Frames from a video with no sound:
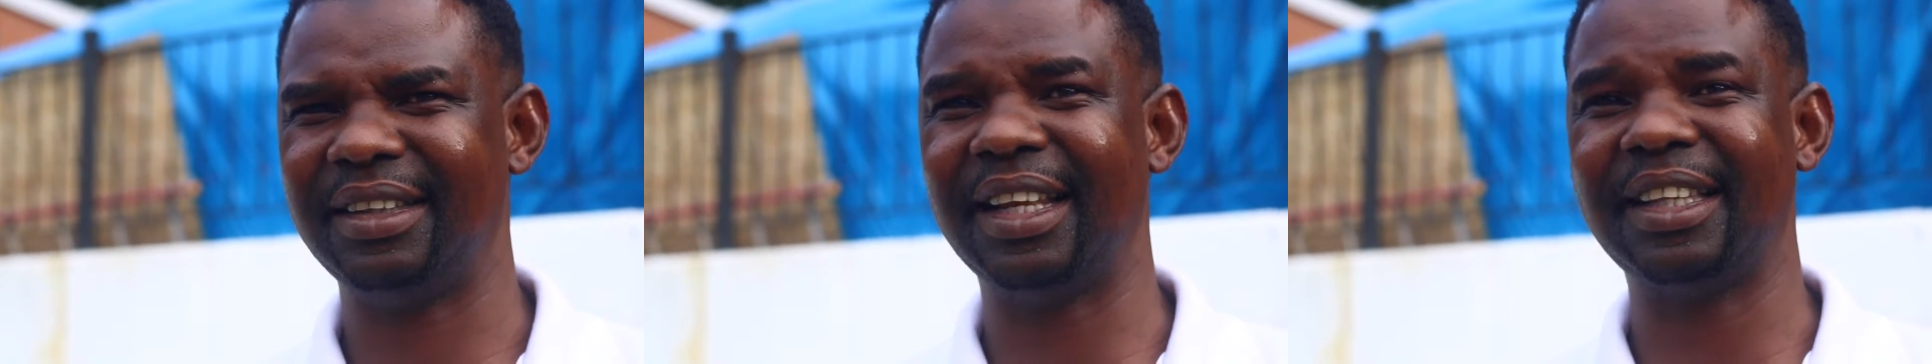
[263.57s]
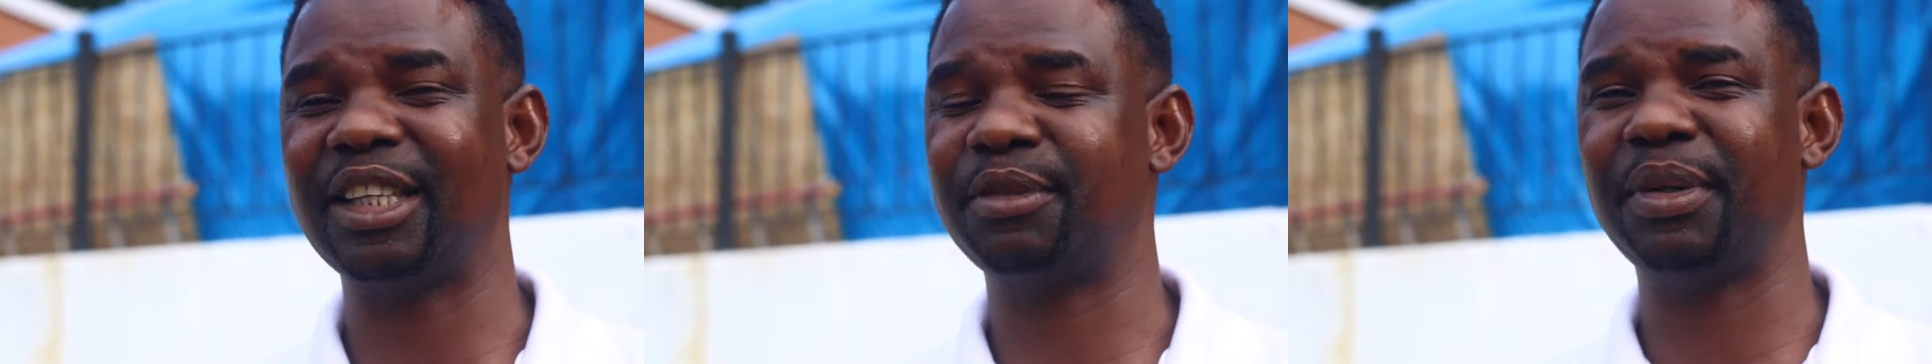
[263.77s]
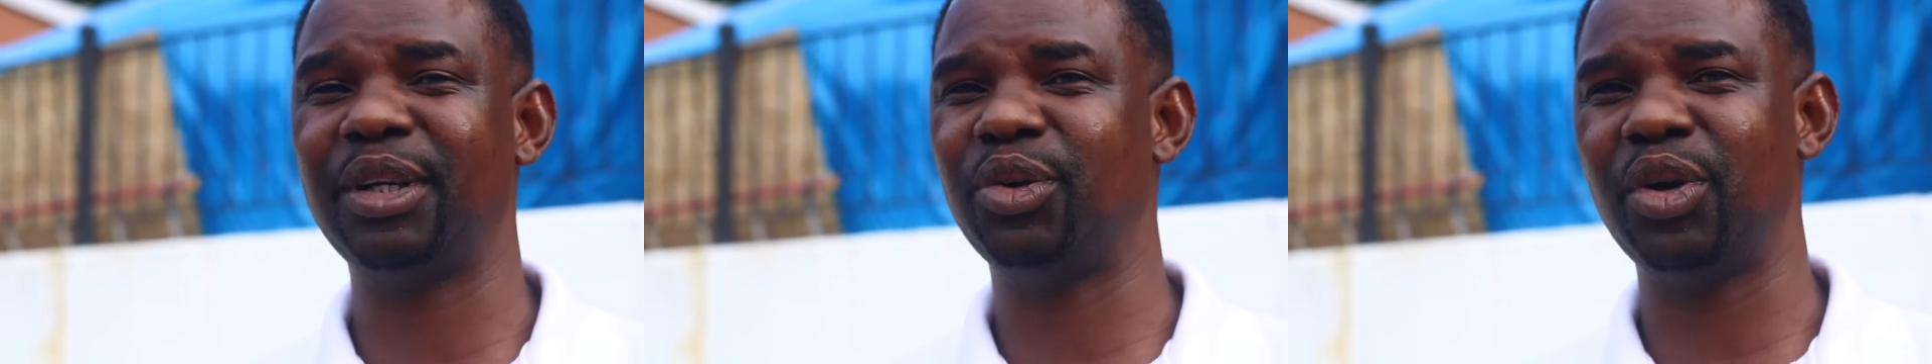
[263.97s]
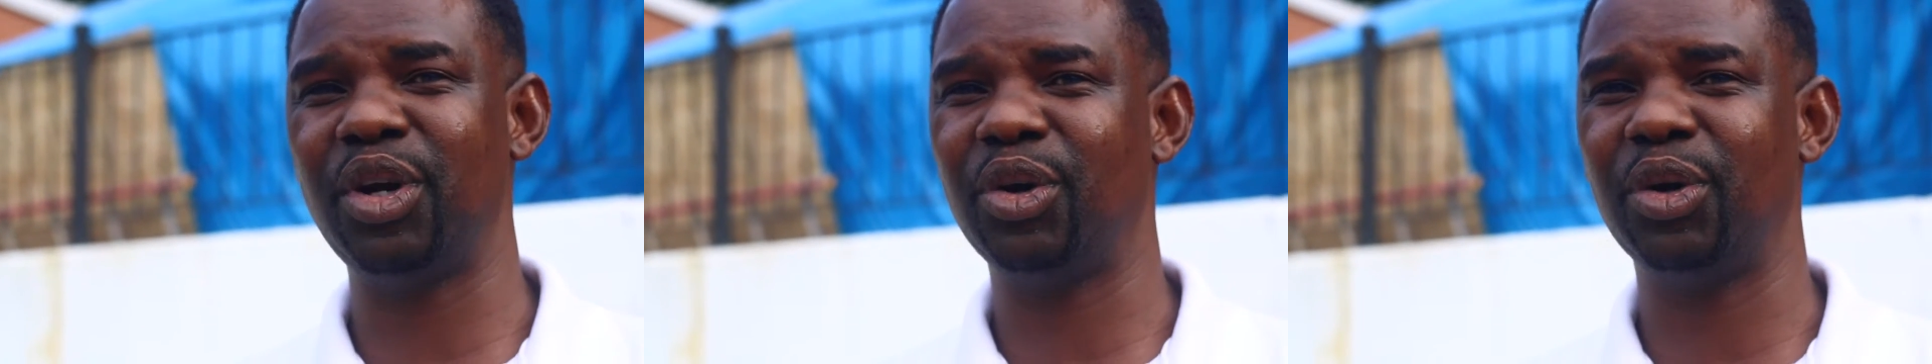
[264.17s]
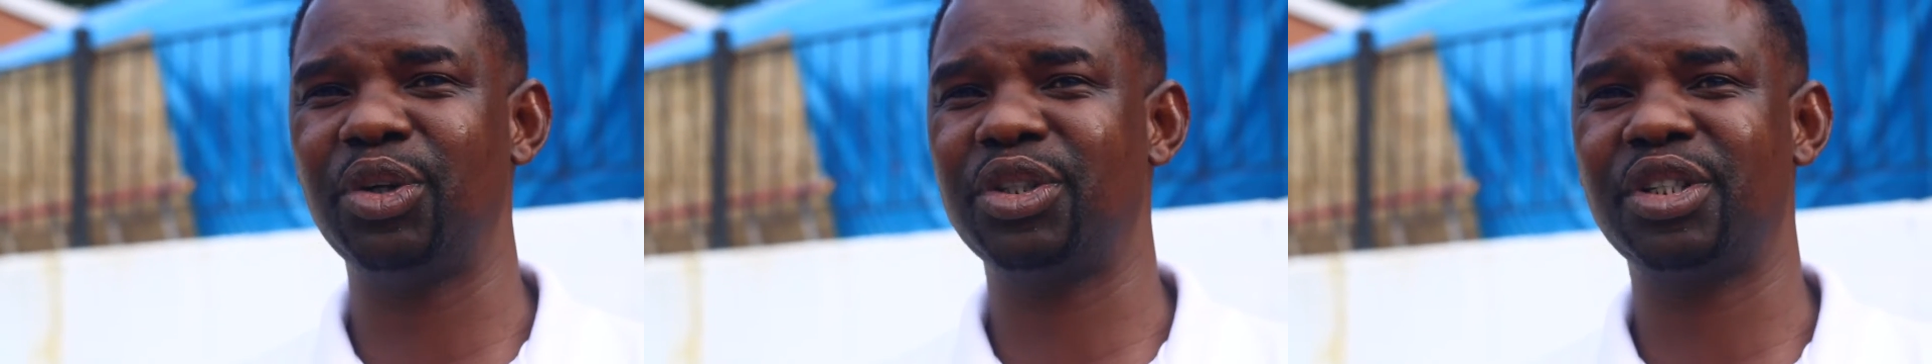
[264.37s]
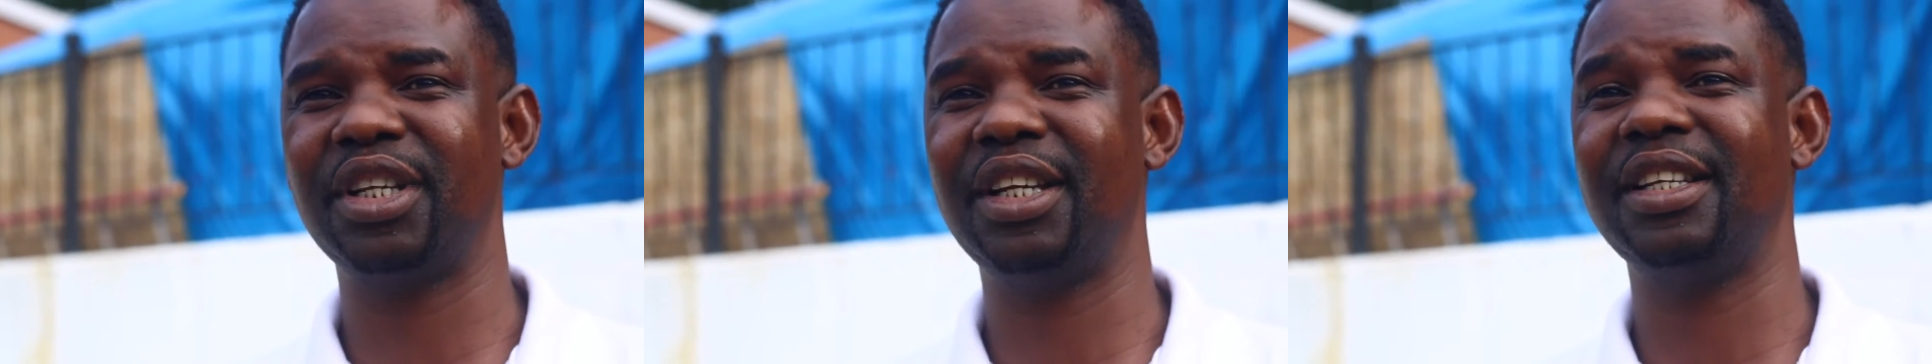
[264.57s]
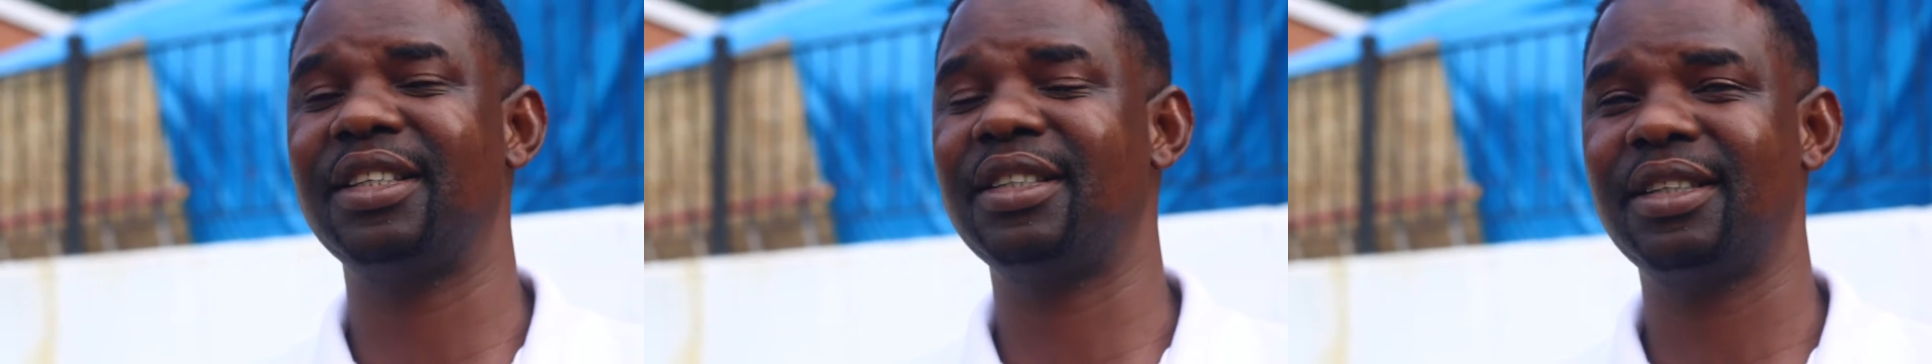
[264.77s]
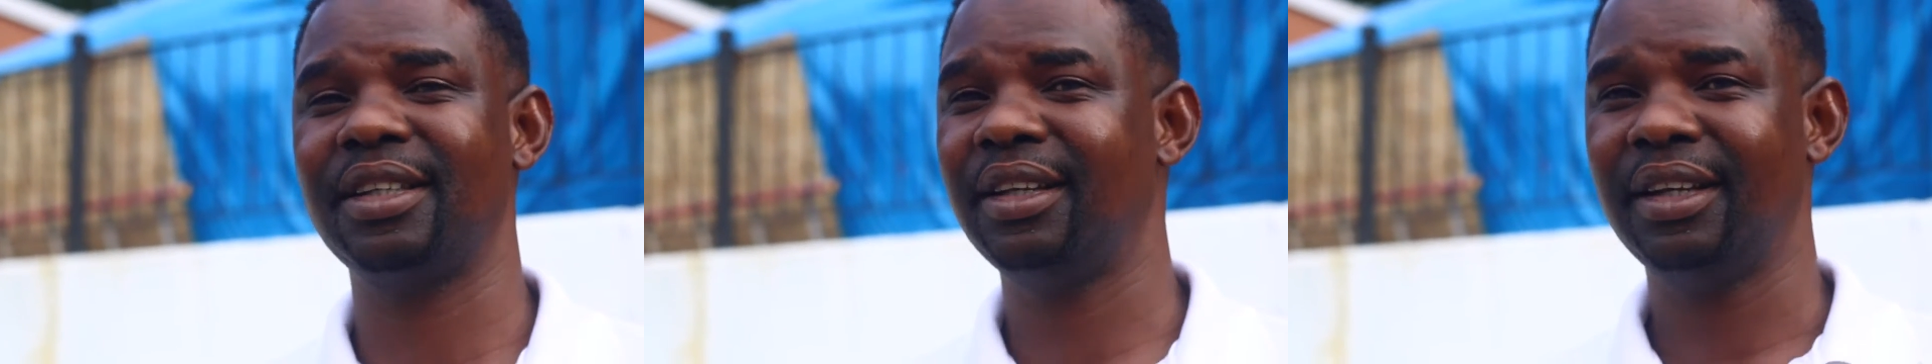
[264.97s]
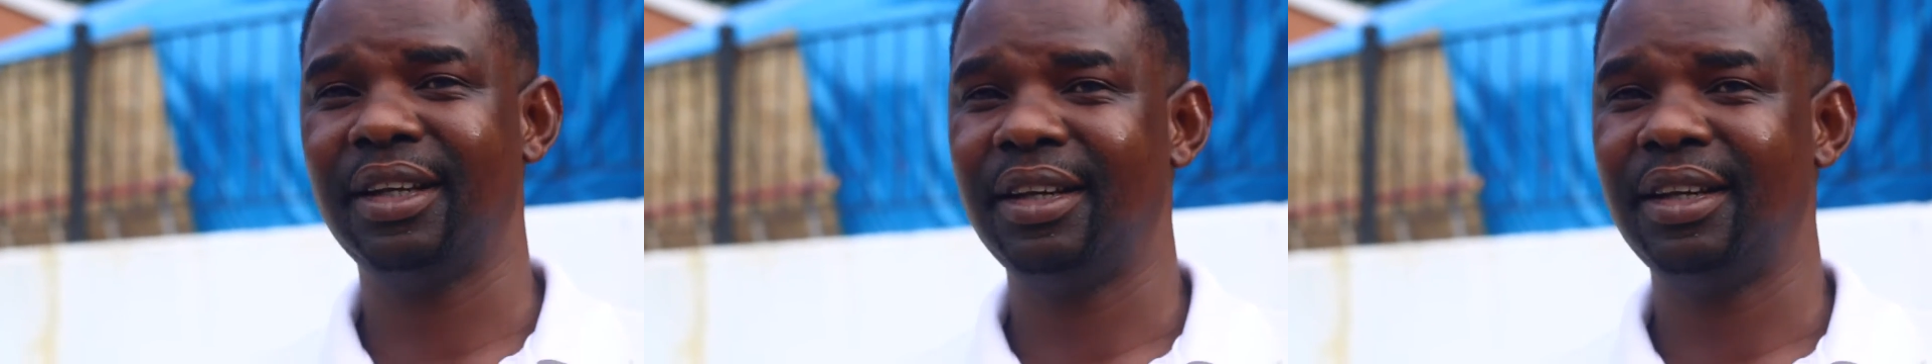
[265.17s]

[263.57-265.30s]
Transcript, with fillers: And that has been going on since